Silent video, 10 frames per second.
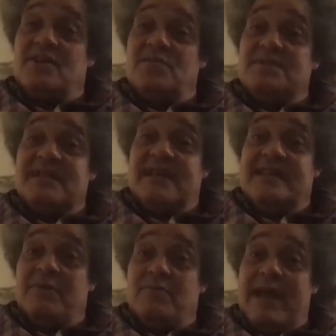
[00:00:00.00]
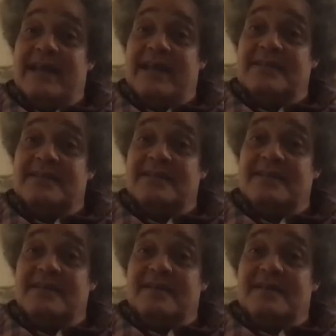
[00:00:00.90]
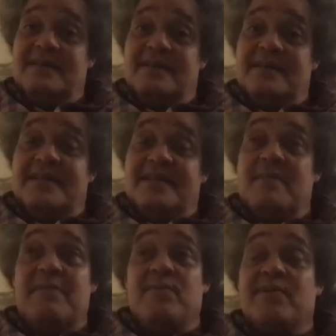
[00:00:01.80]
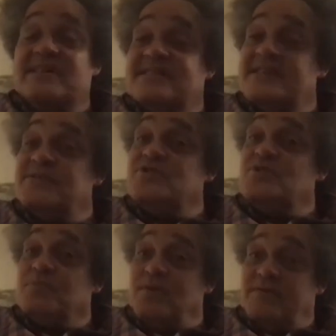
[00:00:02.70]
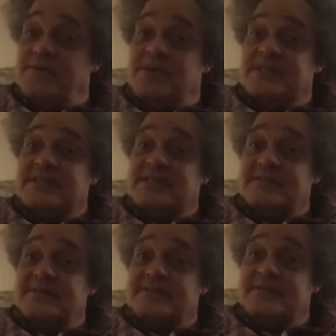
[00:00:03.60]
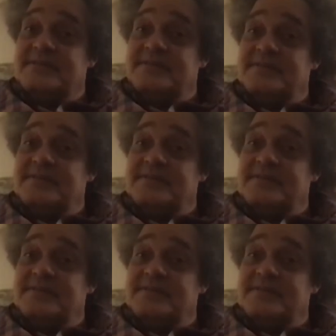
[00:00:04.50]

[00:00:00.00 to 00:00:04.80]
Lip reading: women were not just shield maidens, like they both had the keys to the homestead and they ran it.